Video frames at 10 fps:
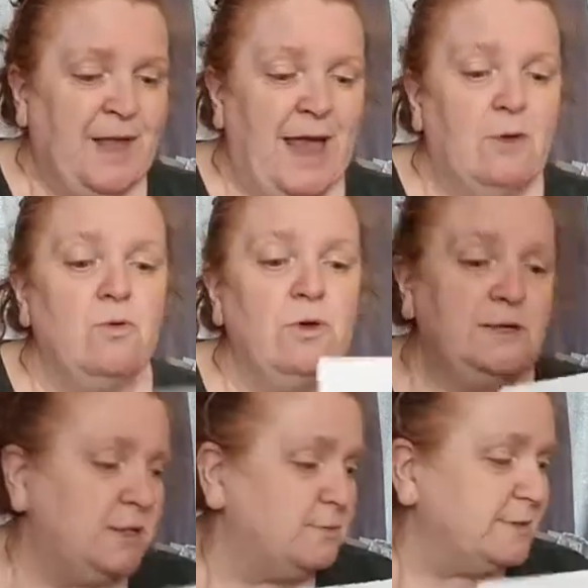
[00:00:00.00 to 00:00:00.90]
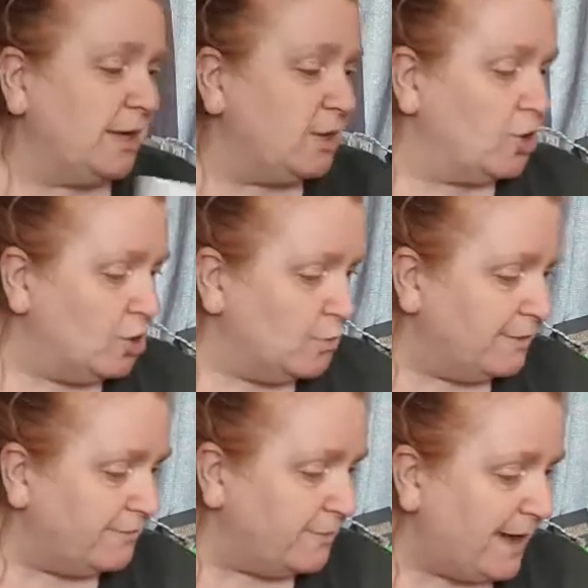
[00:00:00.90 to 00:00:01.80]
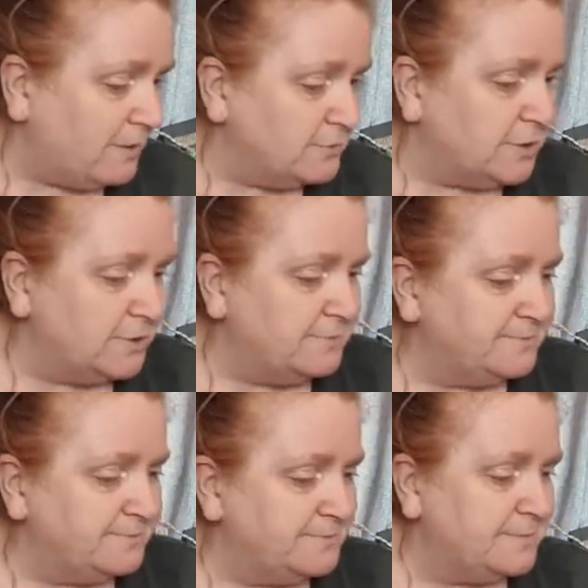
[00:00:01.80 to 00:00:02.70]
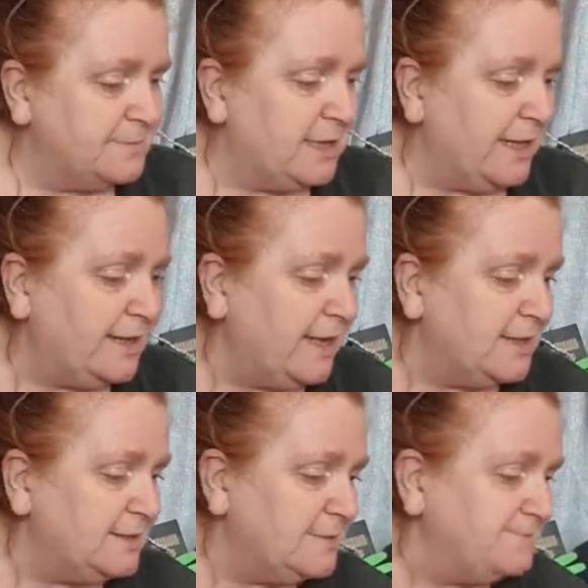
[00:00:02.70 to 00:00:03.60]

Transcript: And all I did was I cut one of them out like this.